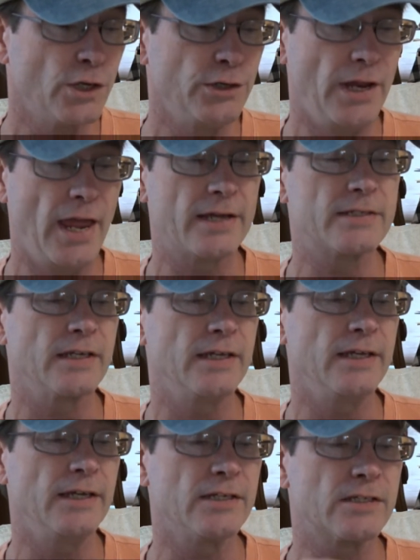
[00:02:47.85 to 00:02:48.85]
Next
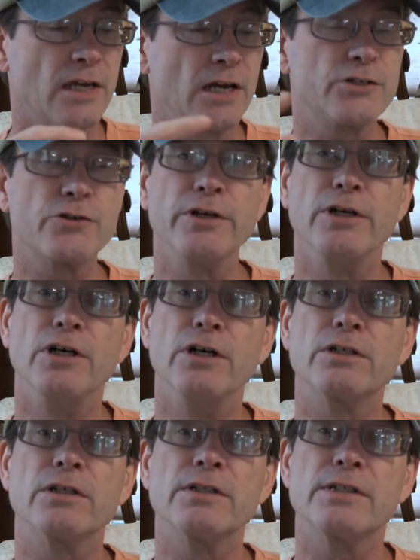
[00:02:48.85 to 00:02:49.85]
is
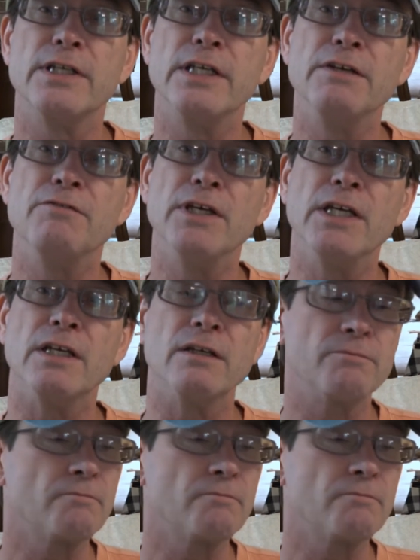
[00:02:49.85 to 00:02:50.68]
Country-Hookedtv.